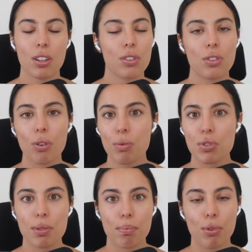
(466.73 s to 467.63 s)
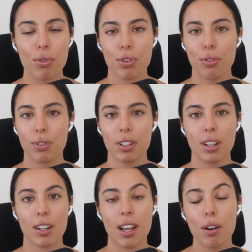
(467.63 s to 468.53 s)
will support you
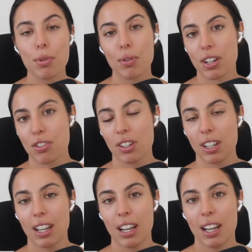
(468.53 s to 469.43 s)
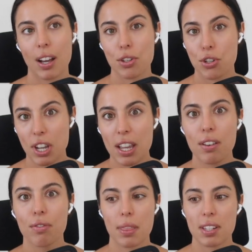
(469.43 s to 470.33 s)
and help you actually
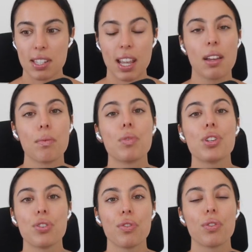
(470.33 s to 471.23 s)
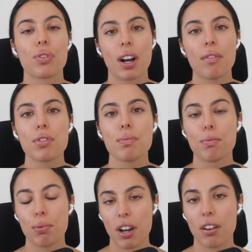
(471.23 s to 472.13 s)
achieve the state in which you feel comfortable
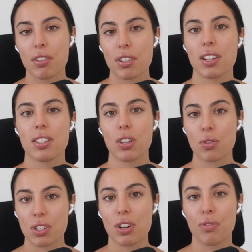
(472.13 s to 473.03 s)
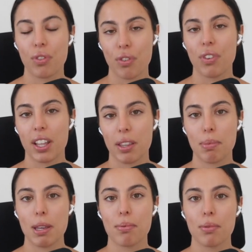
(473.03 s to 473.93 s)
prioritizing yourself over other
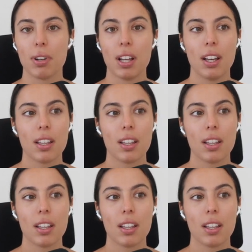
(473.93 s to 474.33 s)
people,